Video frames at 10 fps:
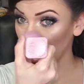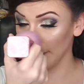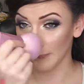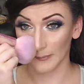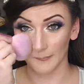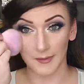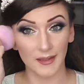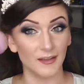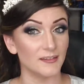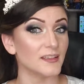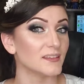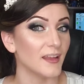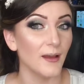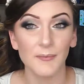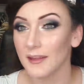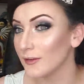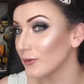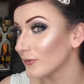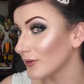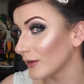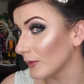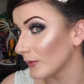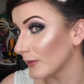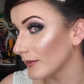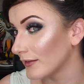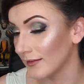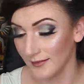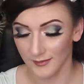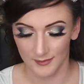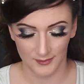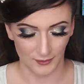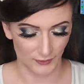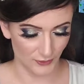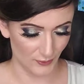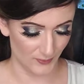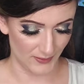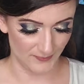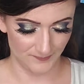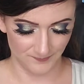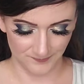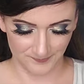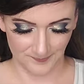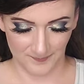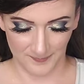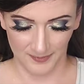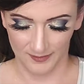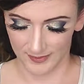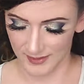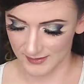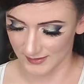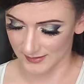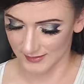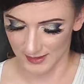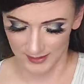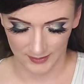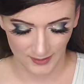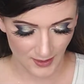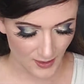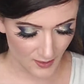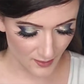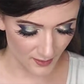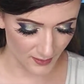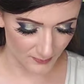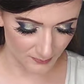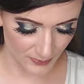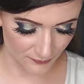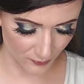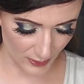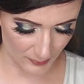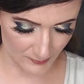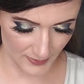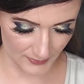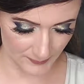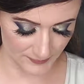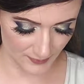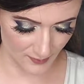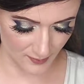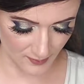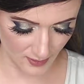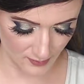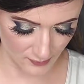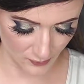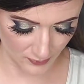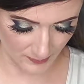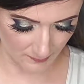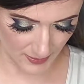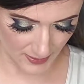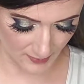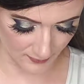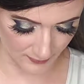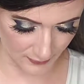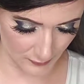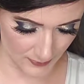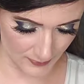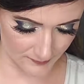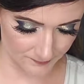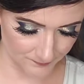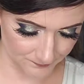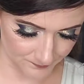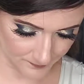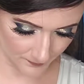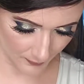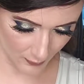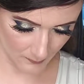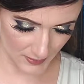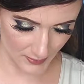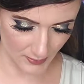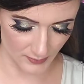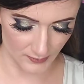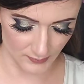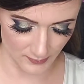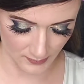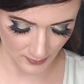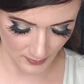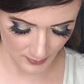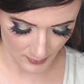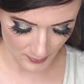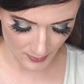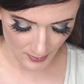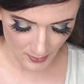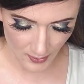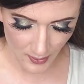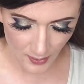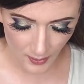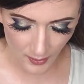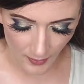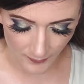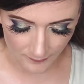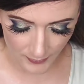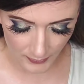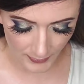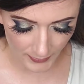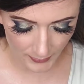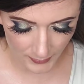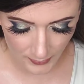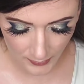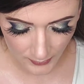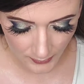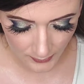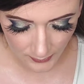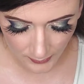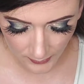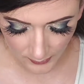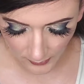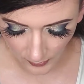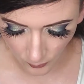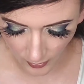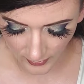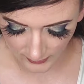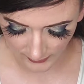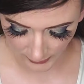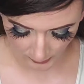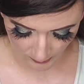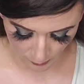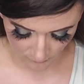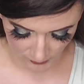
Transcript: But man, does that make you feel glowy? That is insane. Before I put my lipstick on, I do want to bake a little bit because I feel like I want a little bit more of